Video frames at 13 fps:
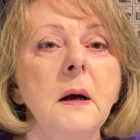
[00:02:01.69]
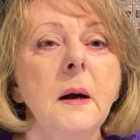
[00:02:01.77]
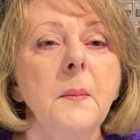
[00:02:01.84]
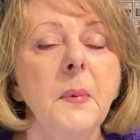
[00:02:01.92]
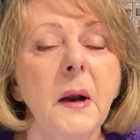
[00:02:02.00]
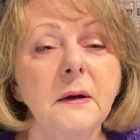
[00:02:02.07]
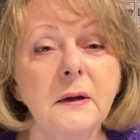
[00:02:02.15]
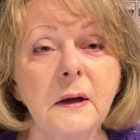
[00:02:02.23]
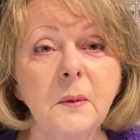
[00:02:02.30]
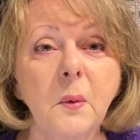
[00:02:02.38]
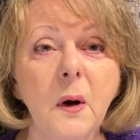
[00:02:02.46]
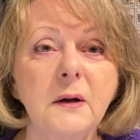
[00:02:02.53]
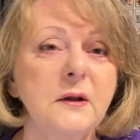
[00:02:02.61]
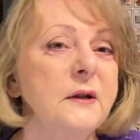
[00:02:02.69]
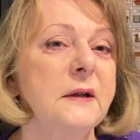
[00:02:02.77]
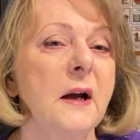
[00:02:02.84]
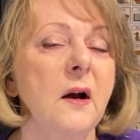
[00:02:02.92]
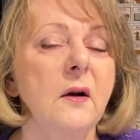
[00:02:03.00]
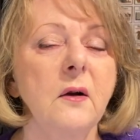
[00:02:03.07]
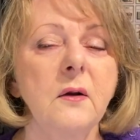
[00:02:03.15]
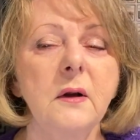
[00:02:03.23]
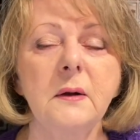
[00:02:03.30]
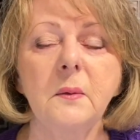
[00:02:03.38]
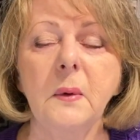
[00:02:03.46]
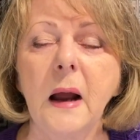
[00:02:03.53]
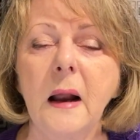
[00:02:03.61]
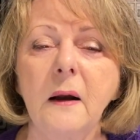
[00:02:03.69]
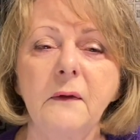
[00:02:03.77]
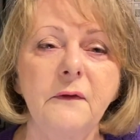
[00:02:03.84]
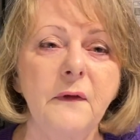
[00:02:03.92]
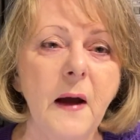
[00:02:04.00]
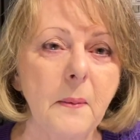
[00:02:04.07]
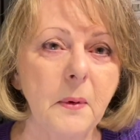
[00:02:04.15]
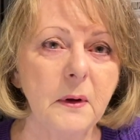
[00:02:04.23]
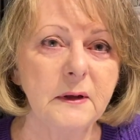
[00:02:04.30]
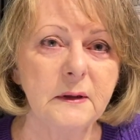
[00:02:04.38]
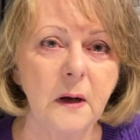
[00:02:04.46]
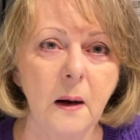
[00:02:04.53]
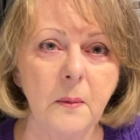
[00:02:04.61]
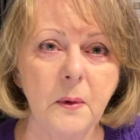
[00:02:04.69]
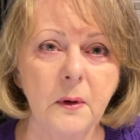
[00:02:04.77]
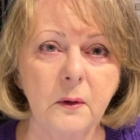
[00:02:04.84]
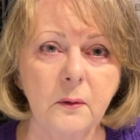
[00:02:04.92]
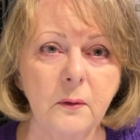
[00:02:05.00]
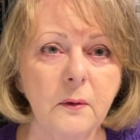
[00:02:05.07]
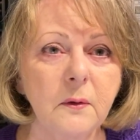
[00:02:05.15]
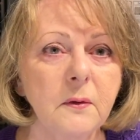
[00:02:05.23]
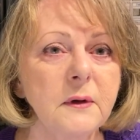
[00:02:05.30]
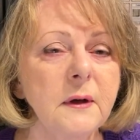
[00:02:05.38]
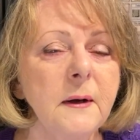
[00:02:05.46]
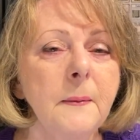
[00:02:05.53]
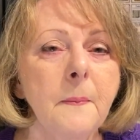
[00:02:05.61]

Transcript: But I did want to just tell you that we had a fabulous time on the cruise.